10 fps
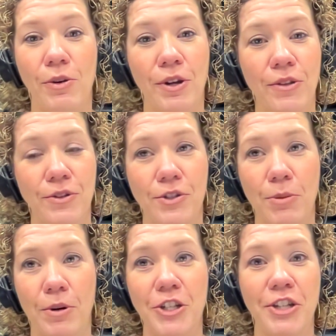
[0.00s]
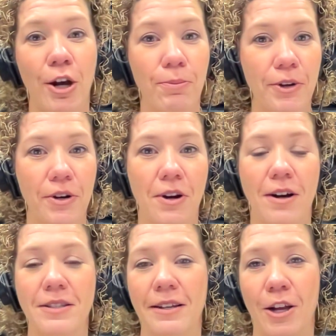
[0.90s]
You can learn so much, help their
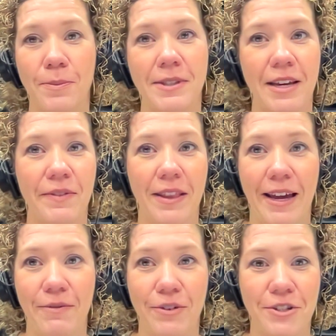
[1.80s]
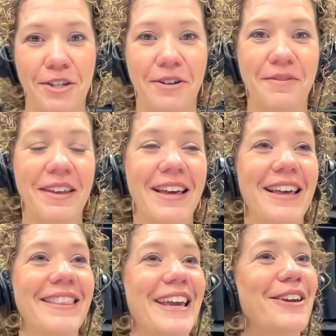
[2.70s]
cause, and help save a life or 2.
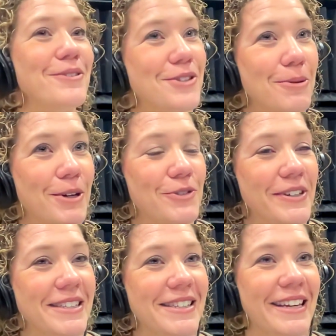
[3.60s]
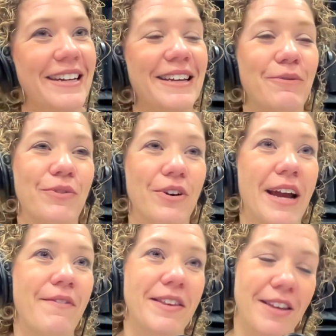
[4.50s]
Thank you so much, Francine, and for
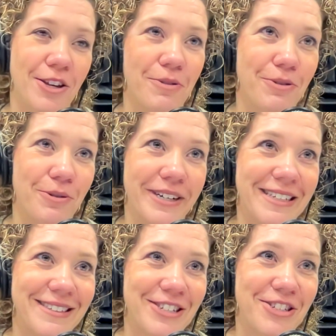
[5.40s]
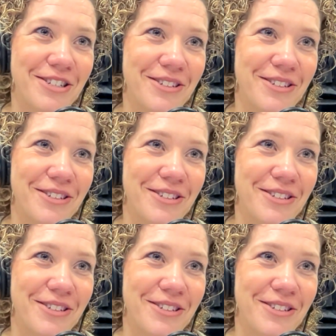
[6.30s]
everything you and your organization do.